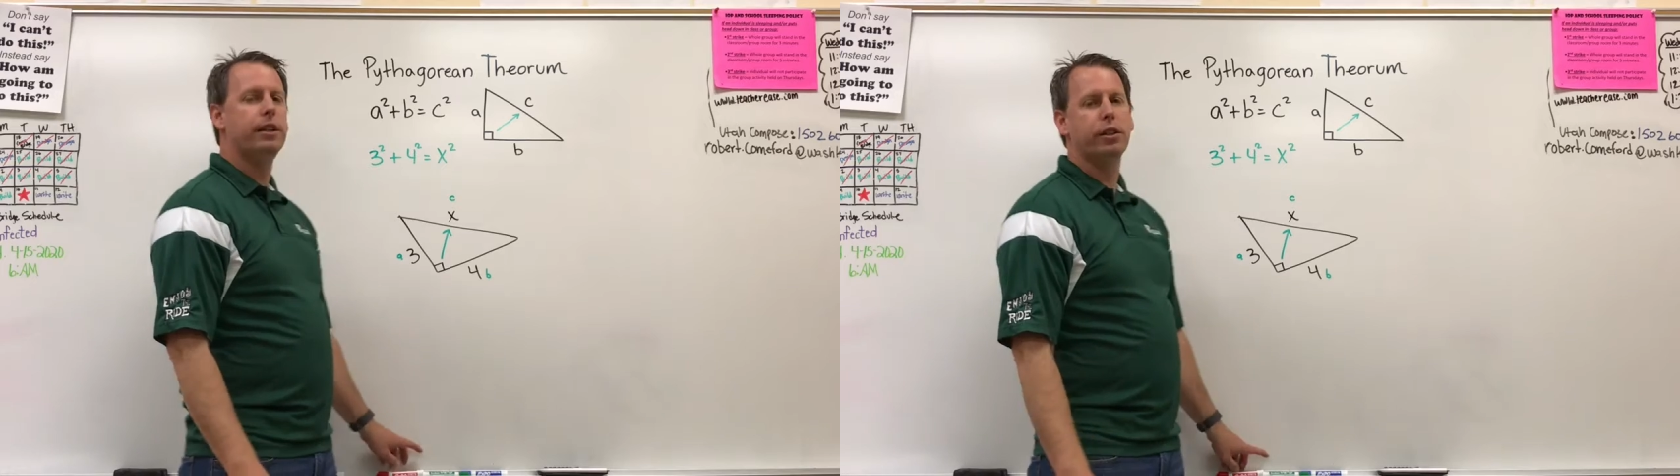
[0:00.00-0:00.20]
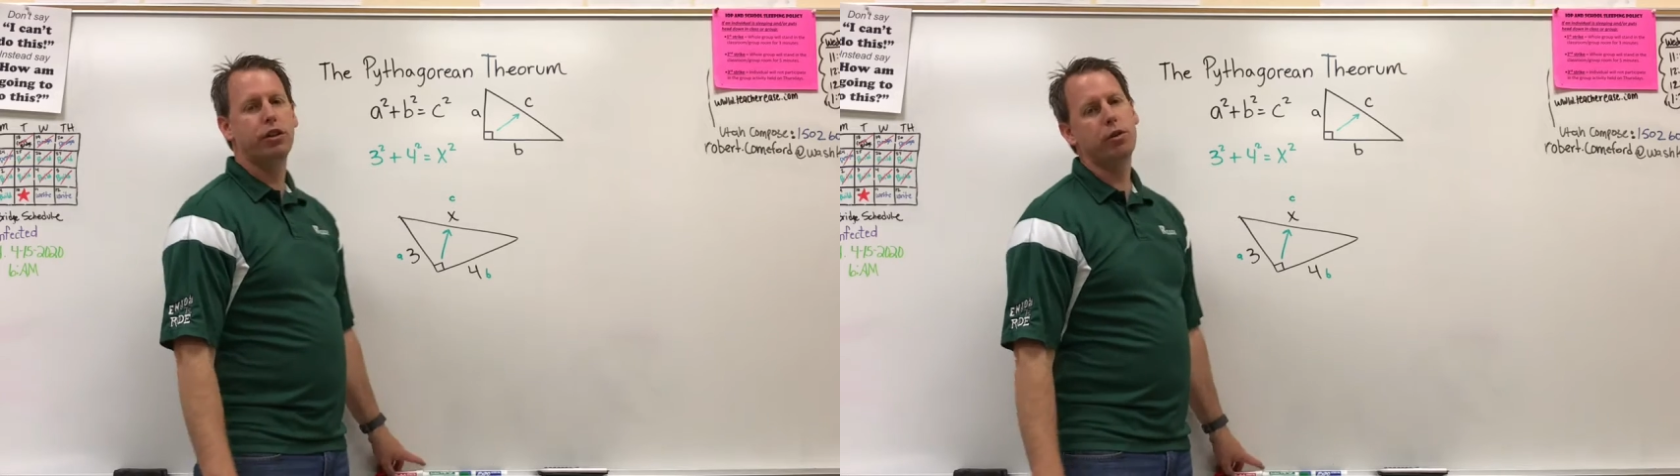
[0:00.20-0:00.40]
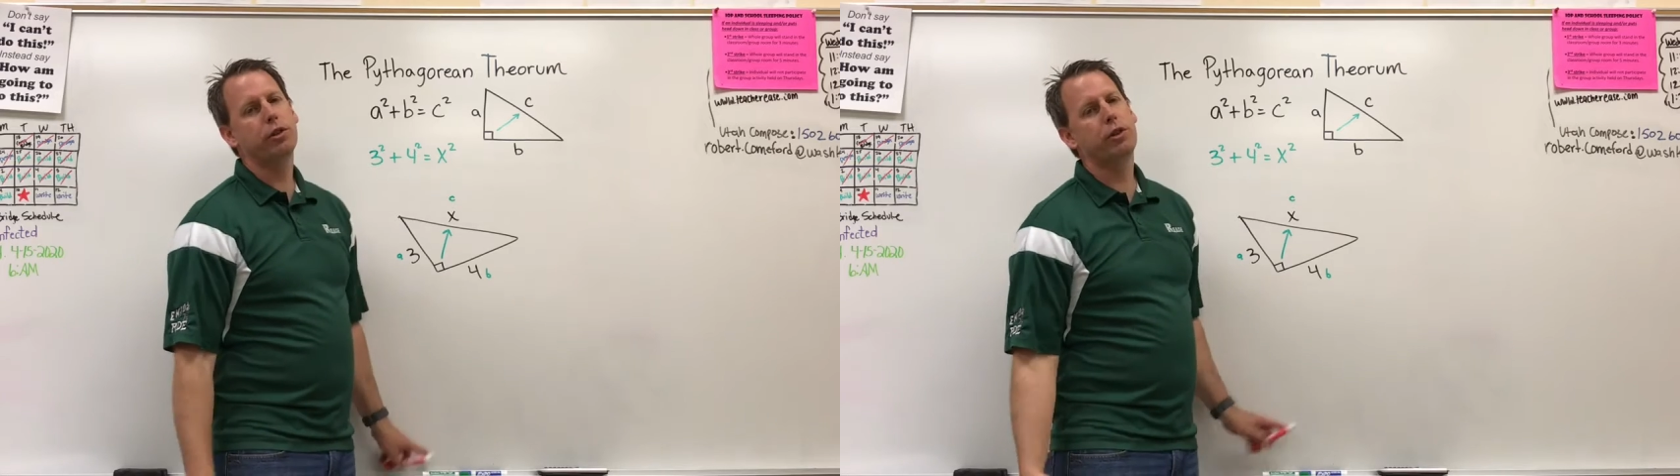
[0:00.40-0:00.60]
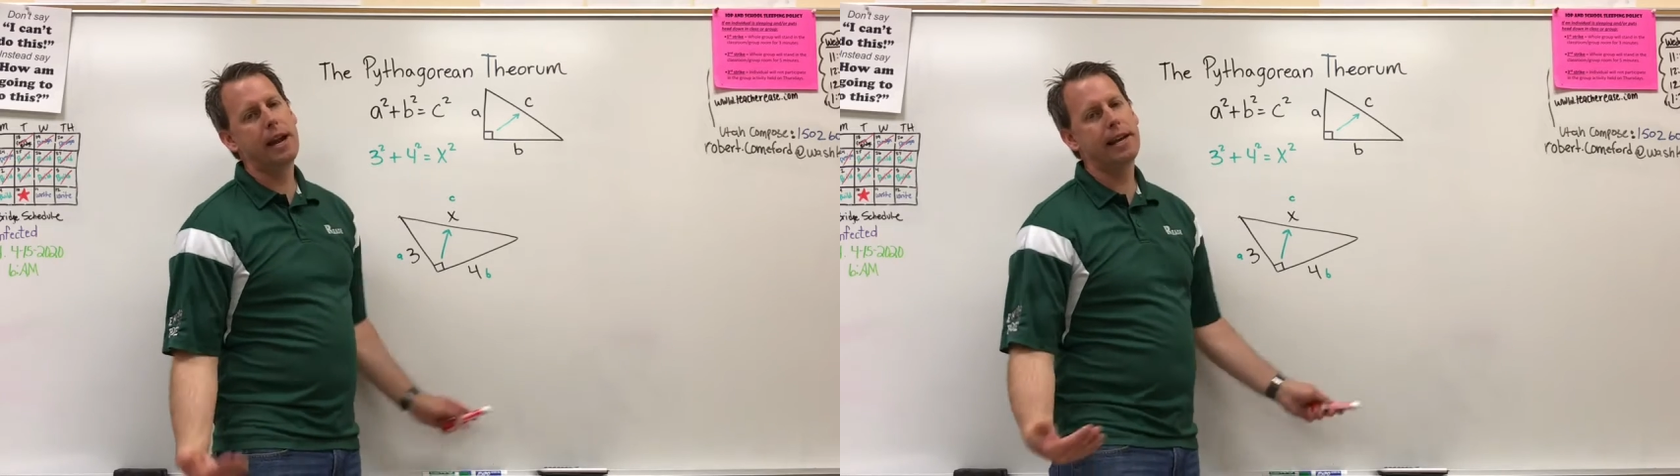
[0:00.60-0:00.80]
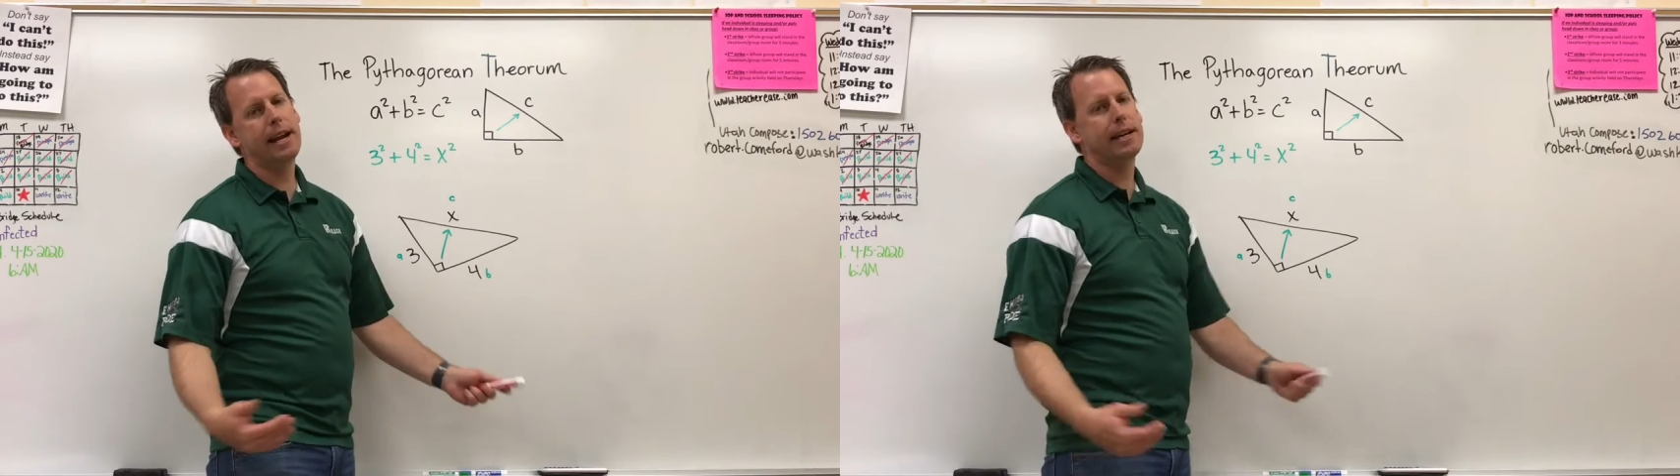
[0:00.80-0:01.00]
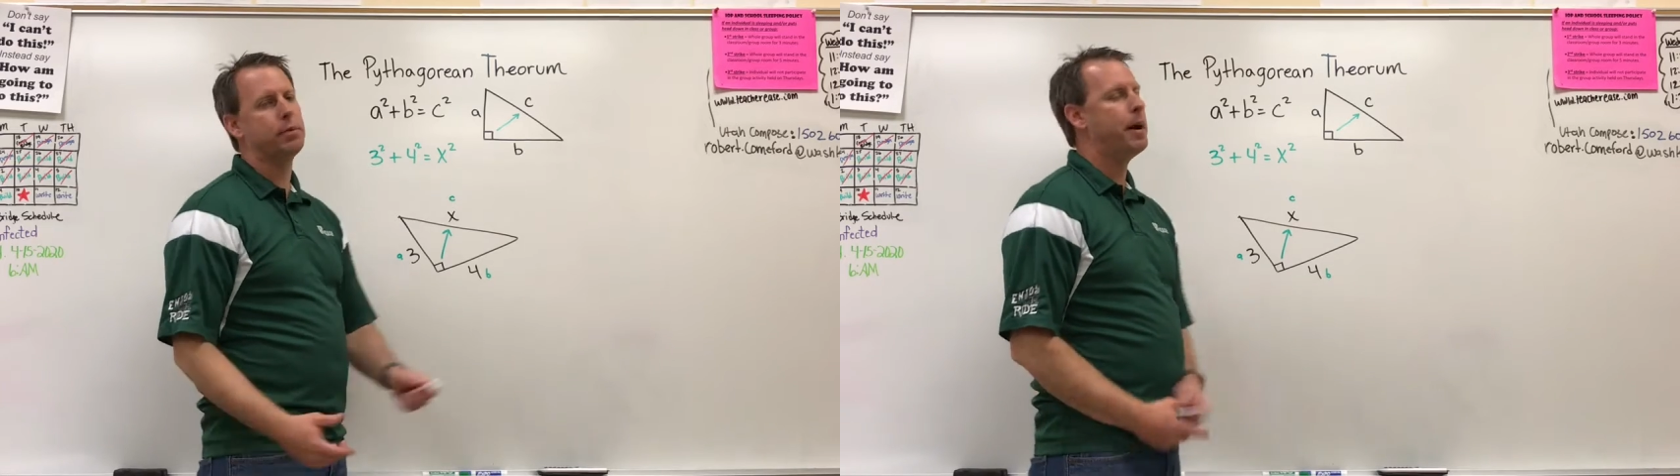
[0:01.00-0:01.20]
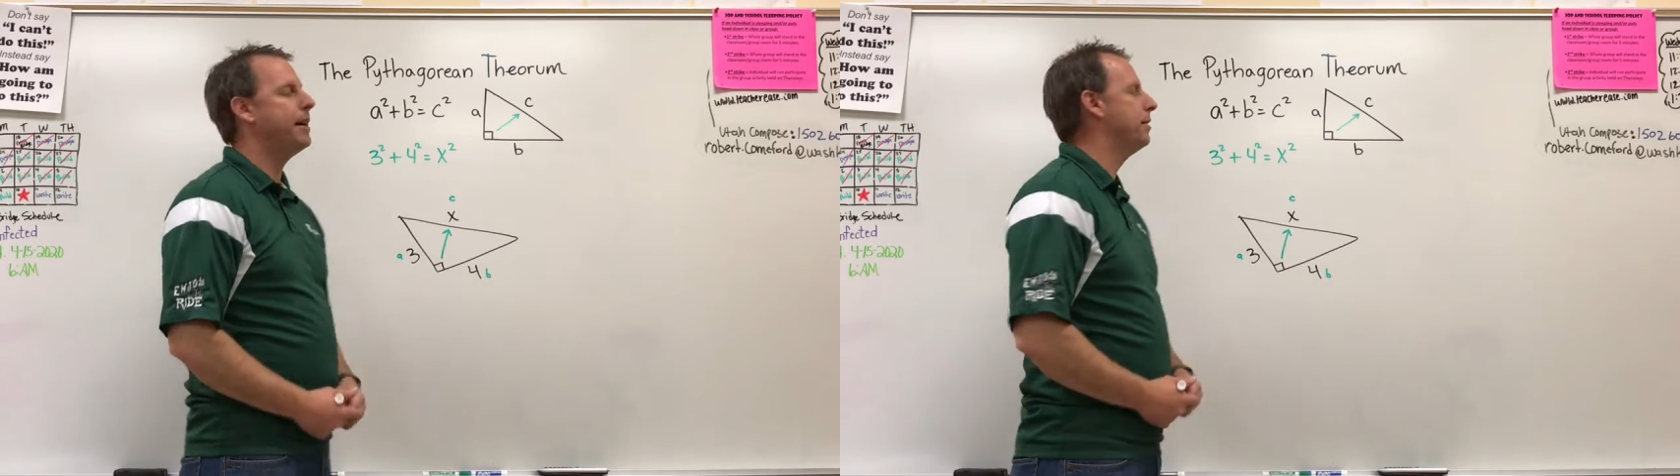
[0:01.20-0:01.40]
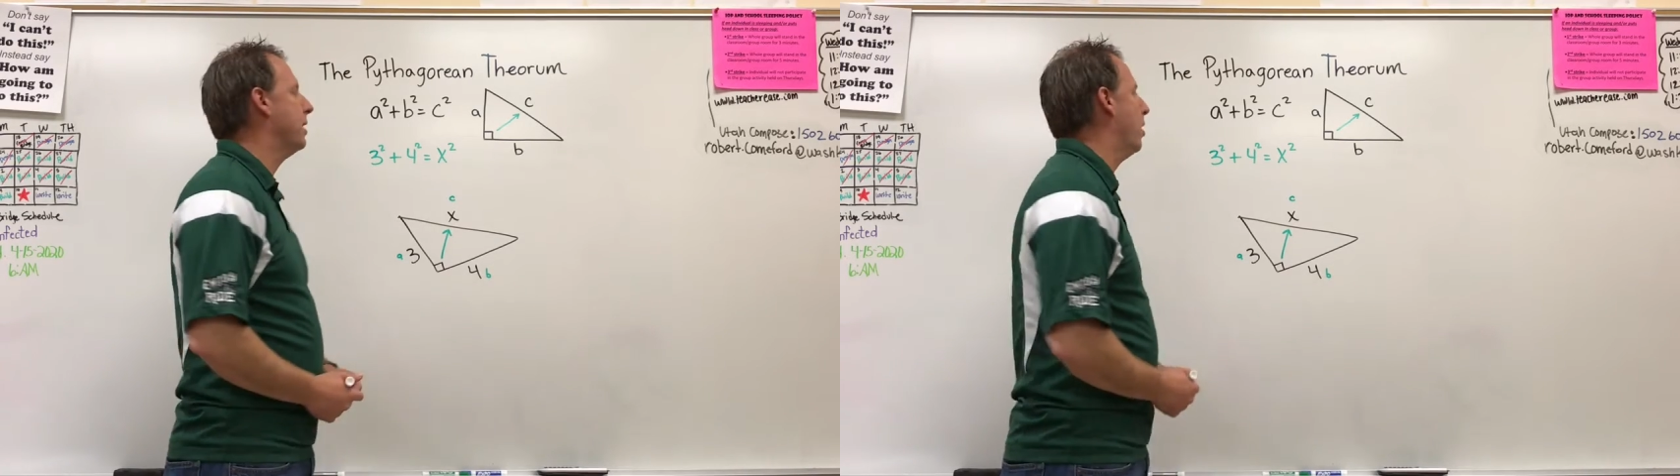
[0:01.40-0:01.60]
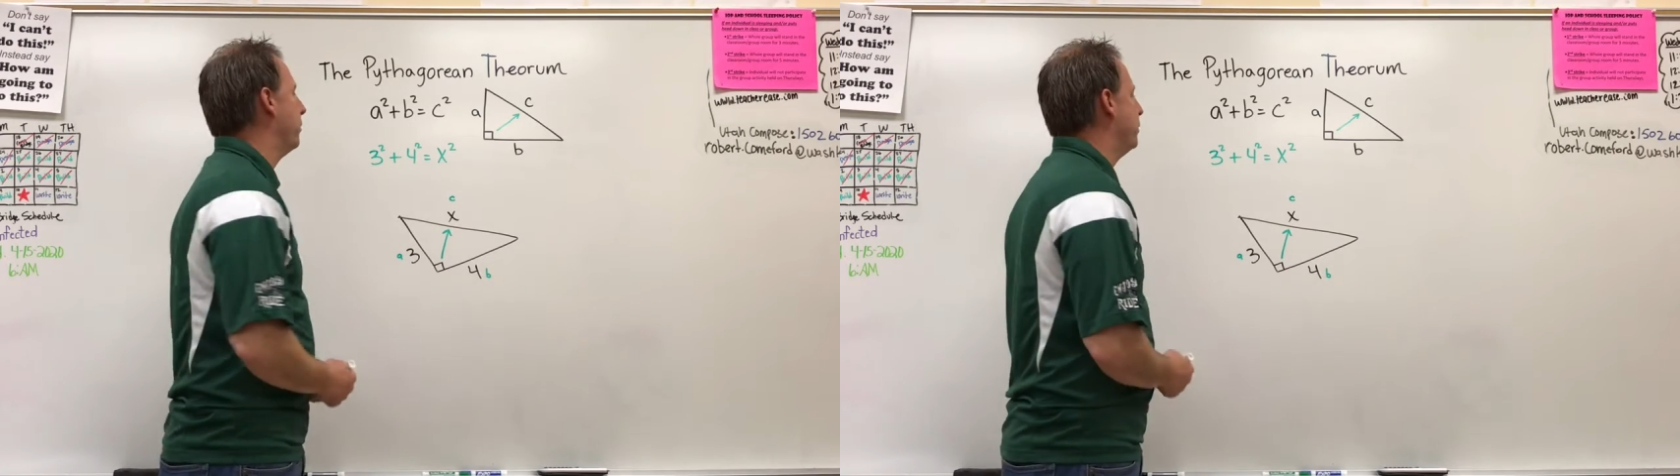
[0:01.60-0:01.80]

to do and try to get X by itself.